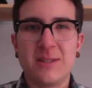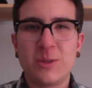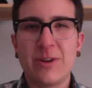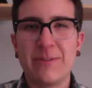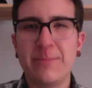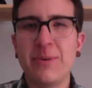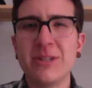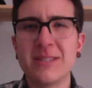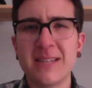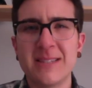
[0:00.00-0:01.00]
it sort of
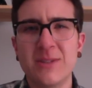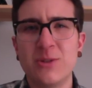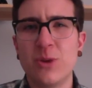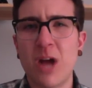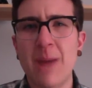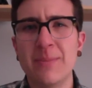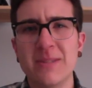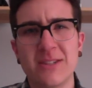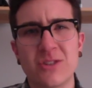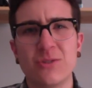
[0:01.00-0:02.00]
puts us into an
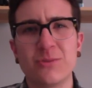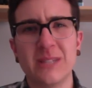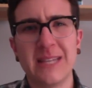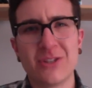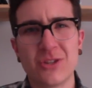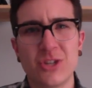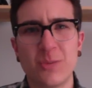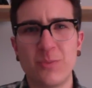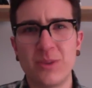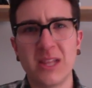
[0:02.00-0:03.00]
oppositional
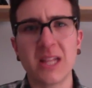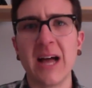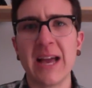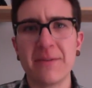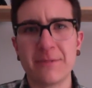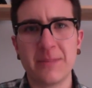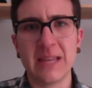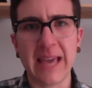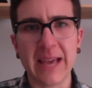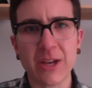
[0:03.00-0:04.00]
relationship with the client from the
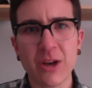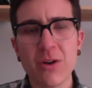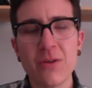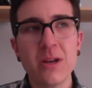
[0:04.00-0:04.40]
get-go,